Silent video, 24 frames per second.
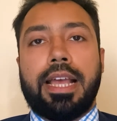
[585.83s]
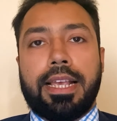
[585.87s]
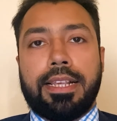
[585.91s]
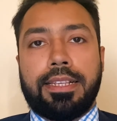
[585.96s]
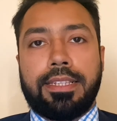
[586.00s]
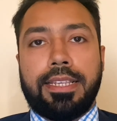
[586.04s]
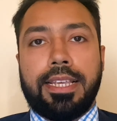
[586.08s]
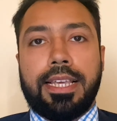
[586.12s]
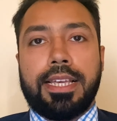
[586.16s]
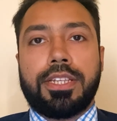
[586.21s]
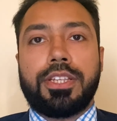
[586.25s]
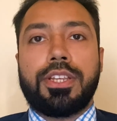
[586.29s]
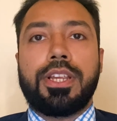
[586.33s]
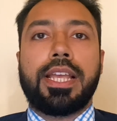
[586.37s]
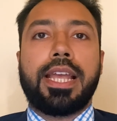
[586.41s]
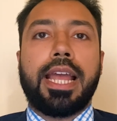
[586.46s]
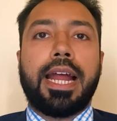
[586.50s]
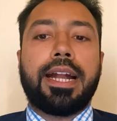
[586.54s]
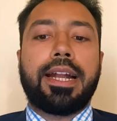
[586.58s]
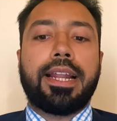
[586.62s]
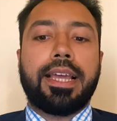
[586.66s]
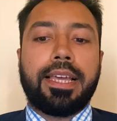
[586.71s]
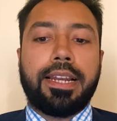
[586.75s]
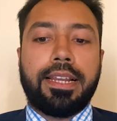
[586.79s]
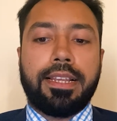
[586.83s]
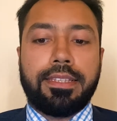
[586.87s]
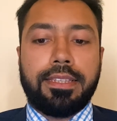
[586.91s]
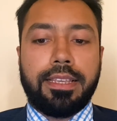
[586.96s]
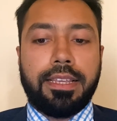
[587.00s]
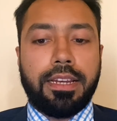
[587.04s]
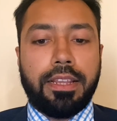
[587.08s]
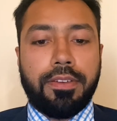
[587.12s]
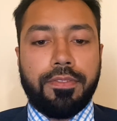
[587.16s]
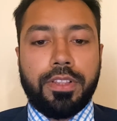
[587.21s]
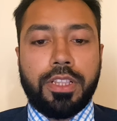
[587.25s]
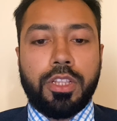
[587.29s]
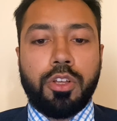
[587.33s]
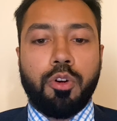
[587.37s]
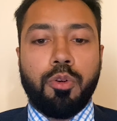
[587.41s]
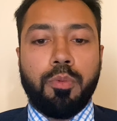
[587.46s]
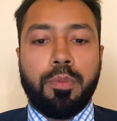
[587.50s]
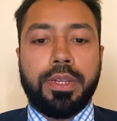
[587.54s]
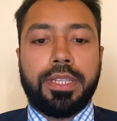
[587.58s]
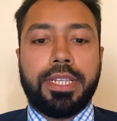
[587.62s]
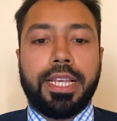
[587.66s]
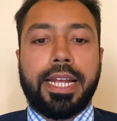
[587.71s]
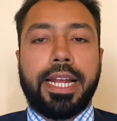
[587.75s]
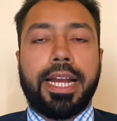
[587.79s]
SCST categories and even the
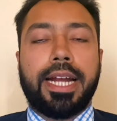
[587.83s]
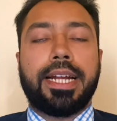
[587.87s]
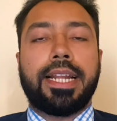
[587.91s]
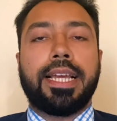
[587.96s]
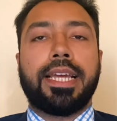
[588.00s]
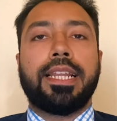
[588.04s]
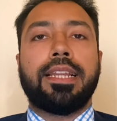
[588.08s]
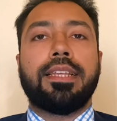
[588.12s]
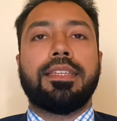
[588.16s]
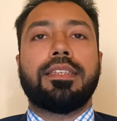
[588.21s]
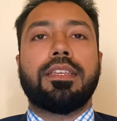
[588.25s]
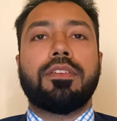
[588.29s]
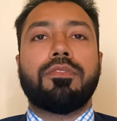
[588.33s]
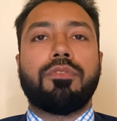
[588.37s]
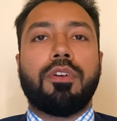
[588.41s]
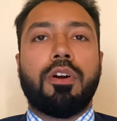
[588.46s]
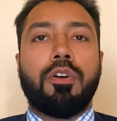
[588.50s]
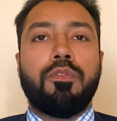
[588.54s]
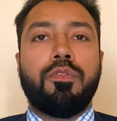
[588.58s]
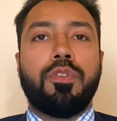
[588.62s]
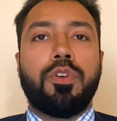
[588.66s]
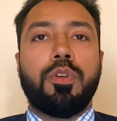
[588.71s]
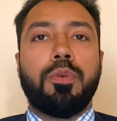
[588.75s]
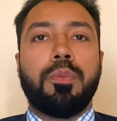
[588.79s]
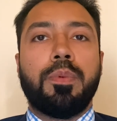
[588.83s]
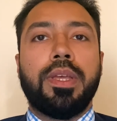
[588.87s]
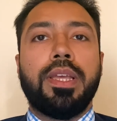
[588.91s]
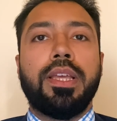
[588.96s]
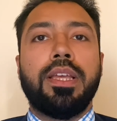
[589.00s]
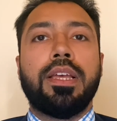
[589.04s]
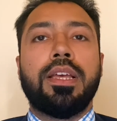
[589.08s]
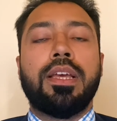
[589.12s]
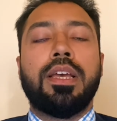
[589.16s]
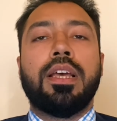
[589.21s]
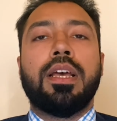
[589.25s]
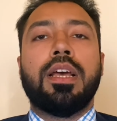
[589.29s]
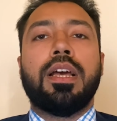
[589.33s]
OBC categories are found to be